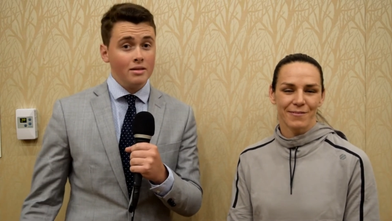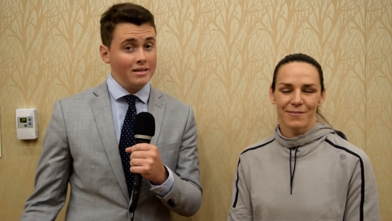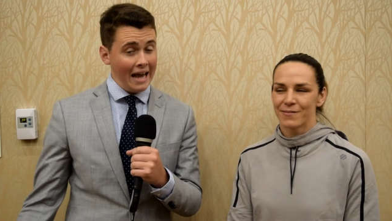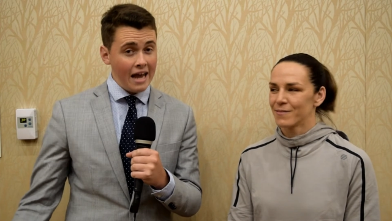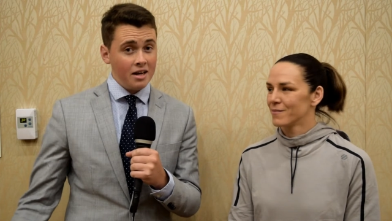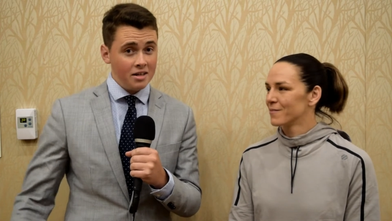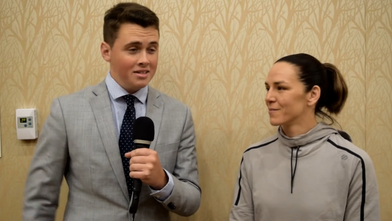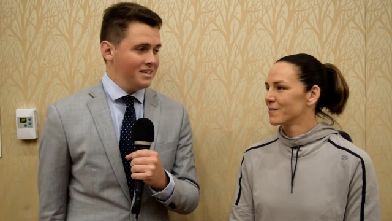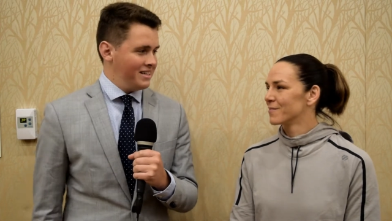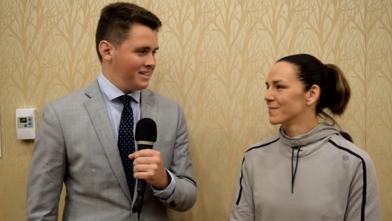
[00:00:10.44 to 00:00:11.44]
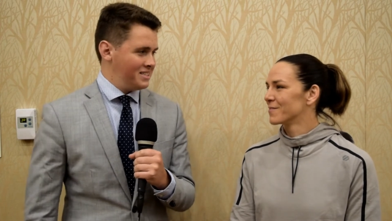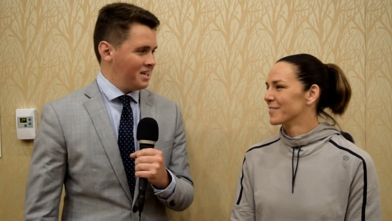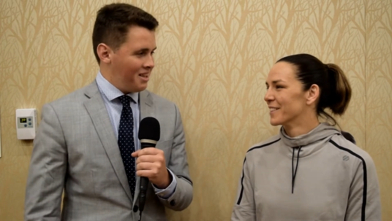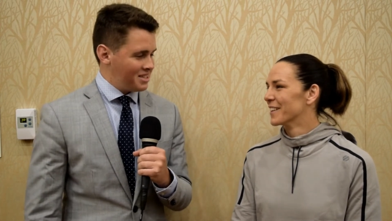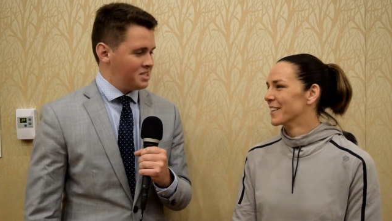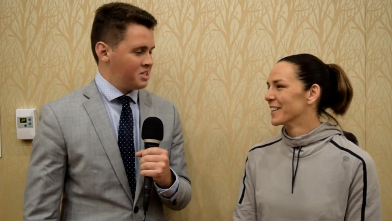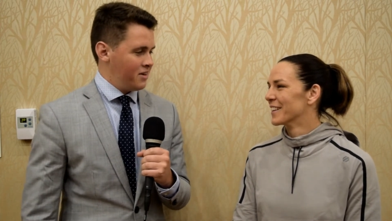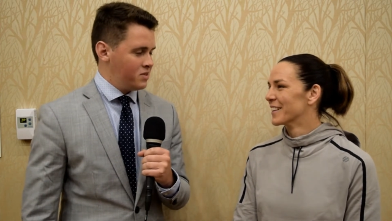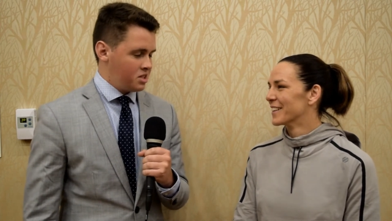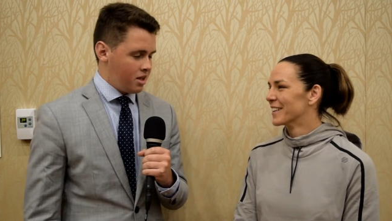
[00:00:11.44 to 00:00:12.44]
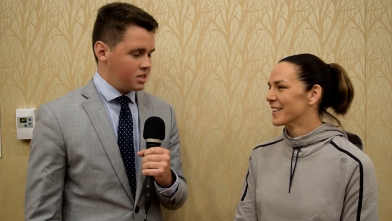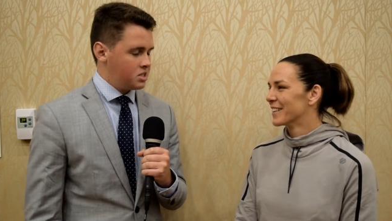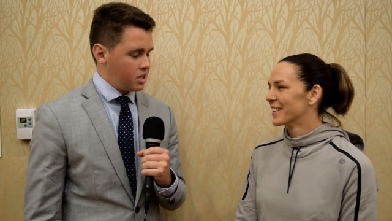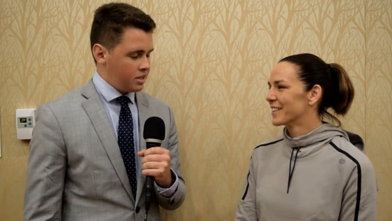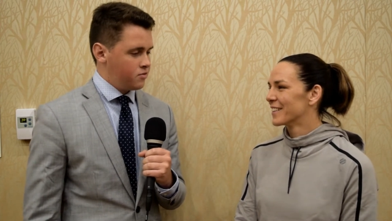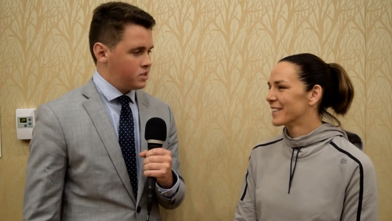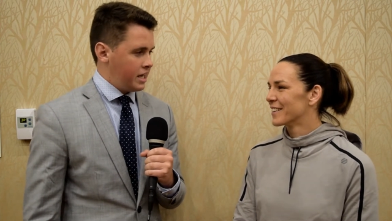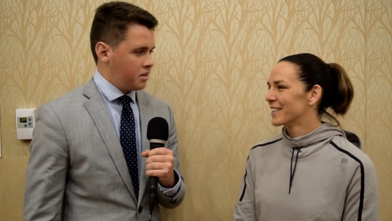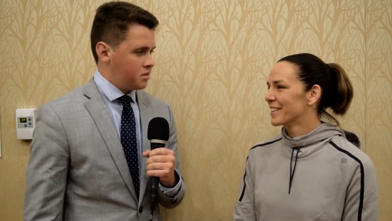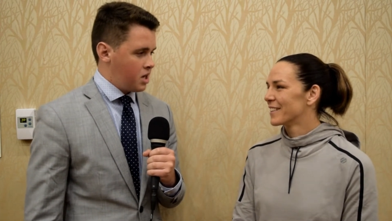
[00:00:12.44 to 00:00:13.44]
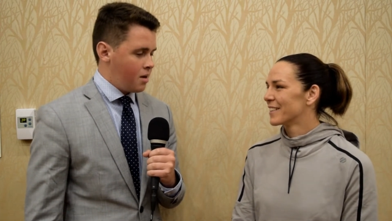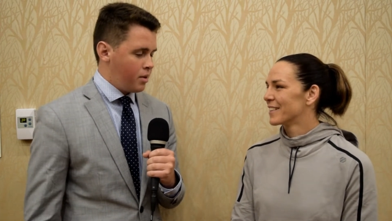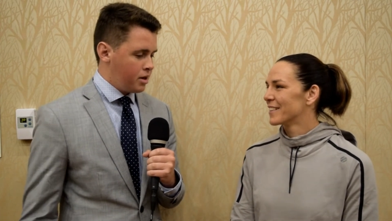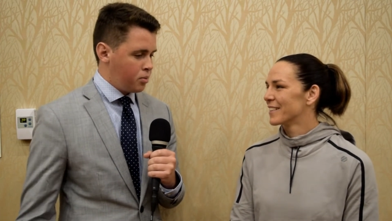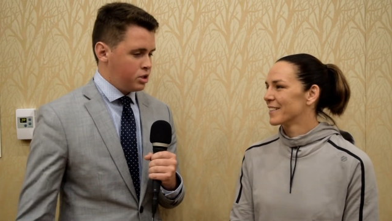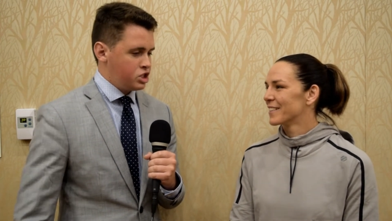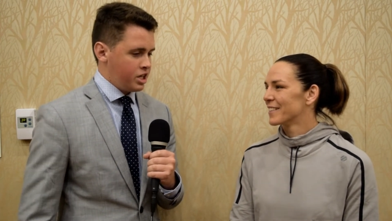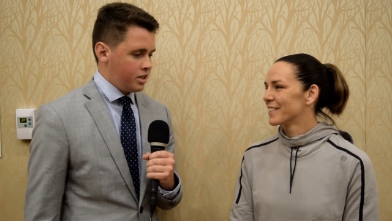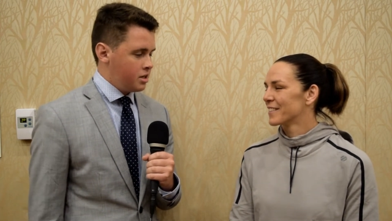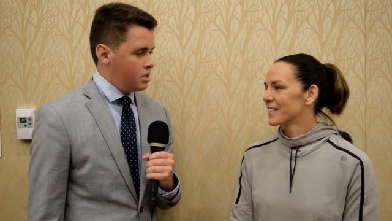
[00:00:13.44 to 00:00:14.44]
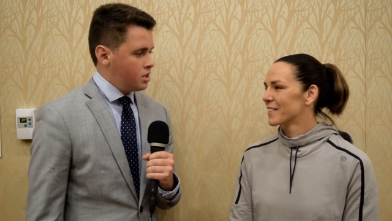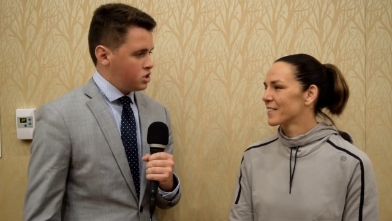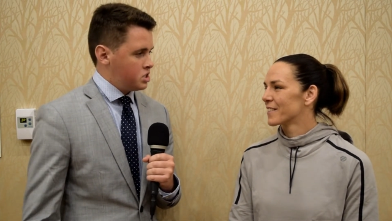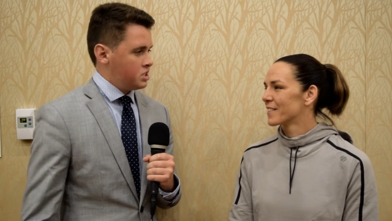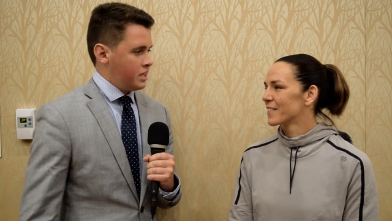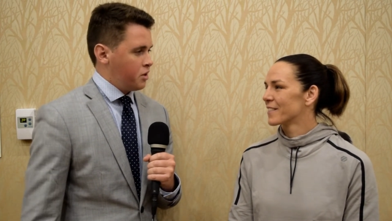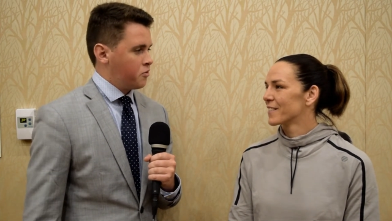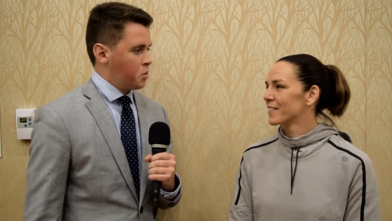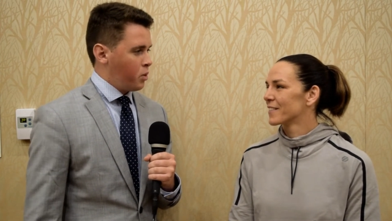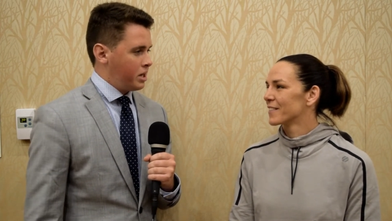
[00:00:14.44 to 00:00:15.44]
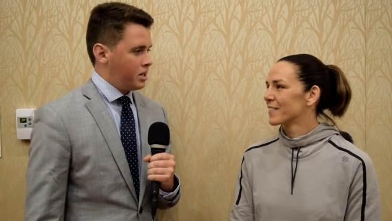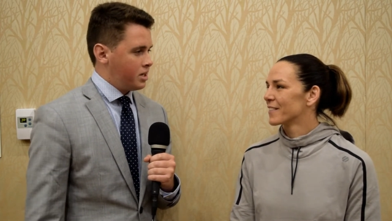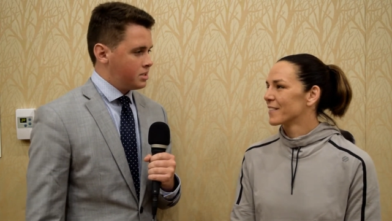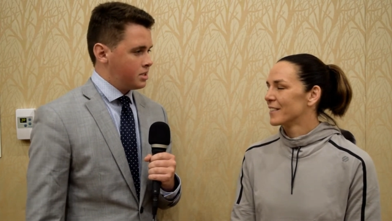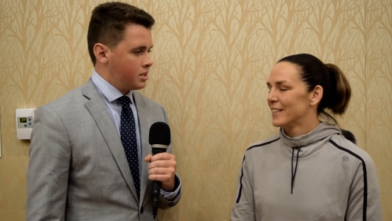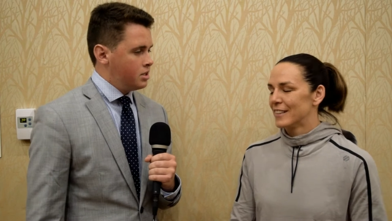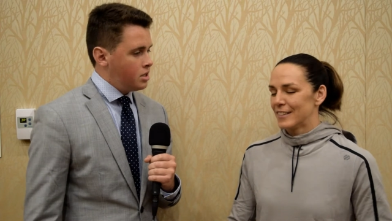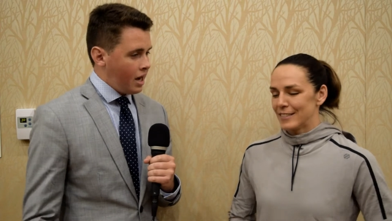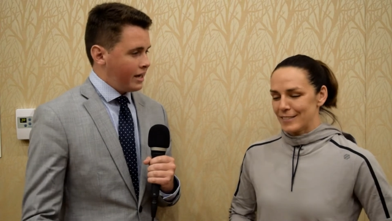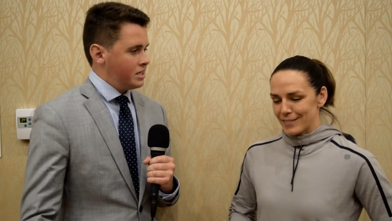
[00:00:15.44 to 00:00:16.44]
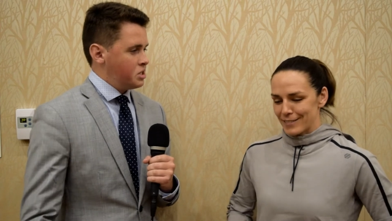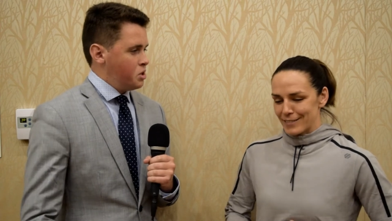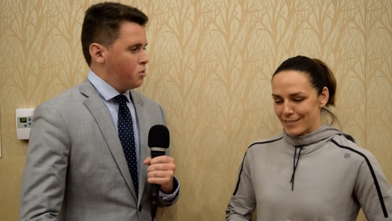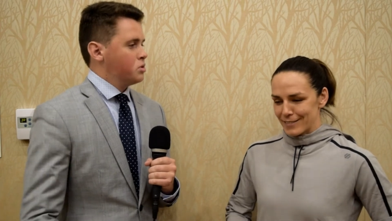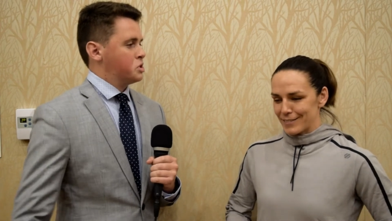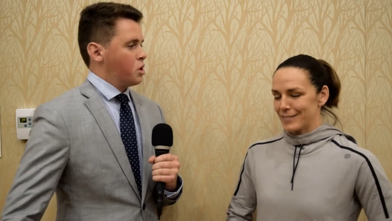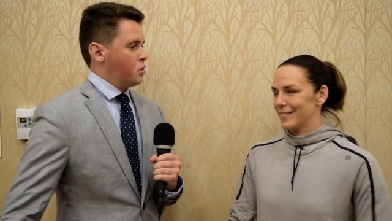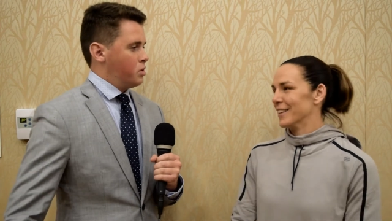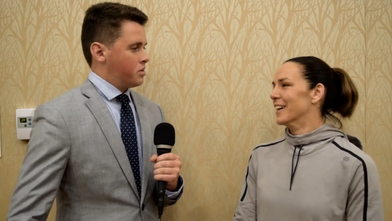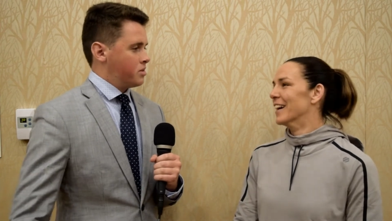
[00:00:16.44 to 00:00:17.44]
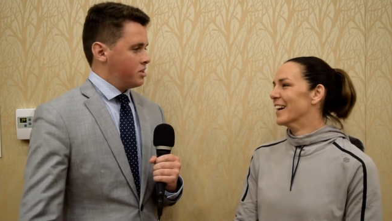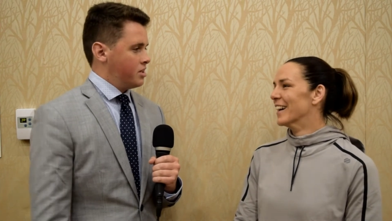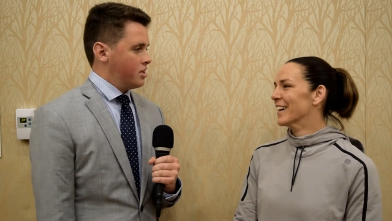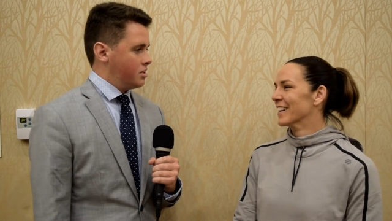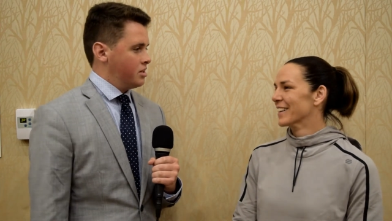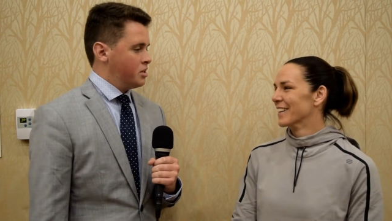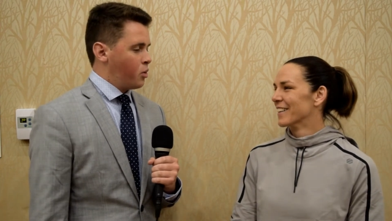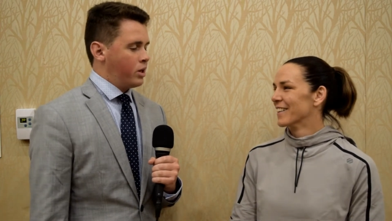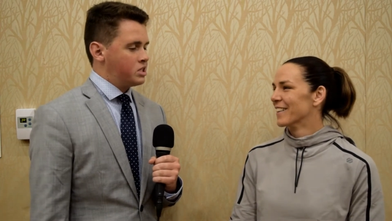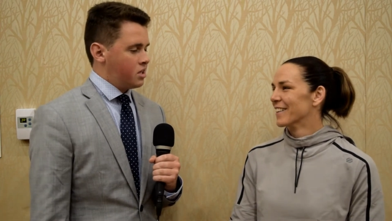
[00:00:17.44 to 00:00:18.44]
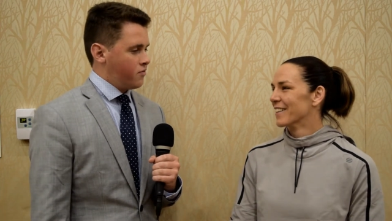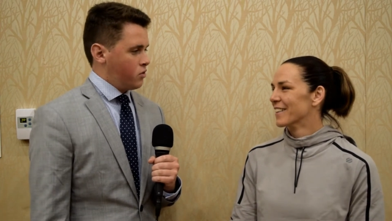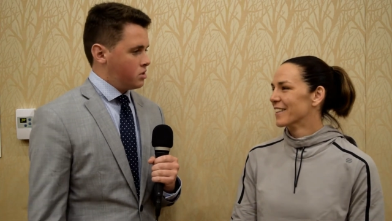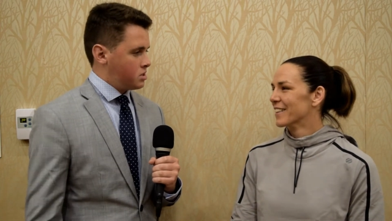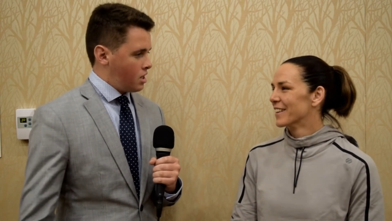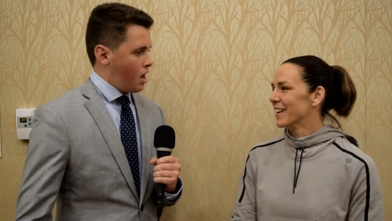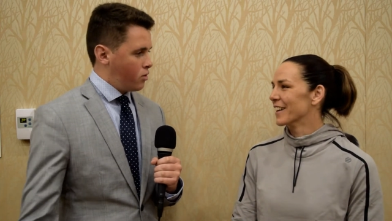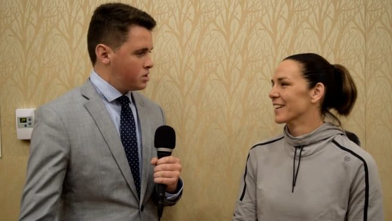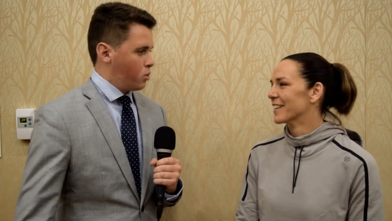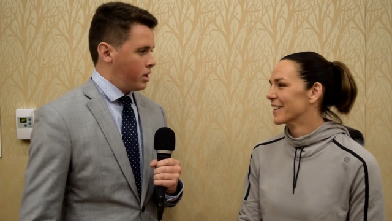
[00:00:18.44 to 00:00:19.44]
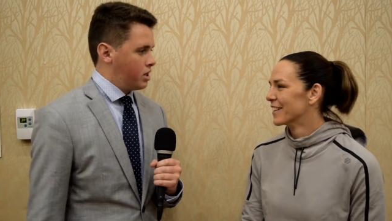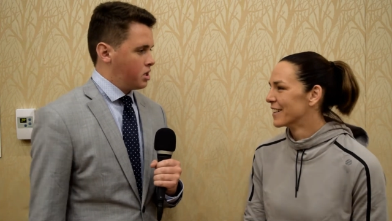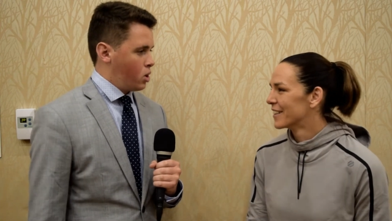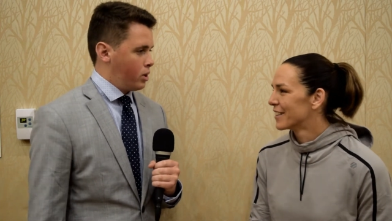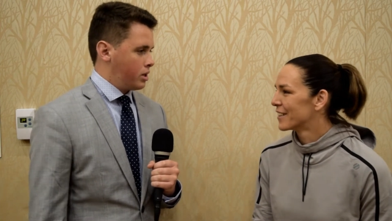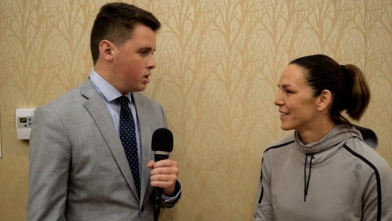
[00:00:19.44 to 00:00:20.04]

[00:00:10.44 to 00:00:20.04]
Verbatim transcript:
Speaker 1: Canada. It is Alexis Davis. Alexis, thanks for taking the time. I appreciate it. Just a day out from the weight cut. Uh, I guess we'll start with the uh, the annoying stuff first. Uh, how is the weight cut going?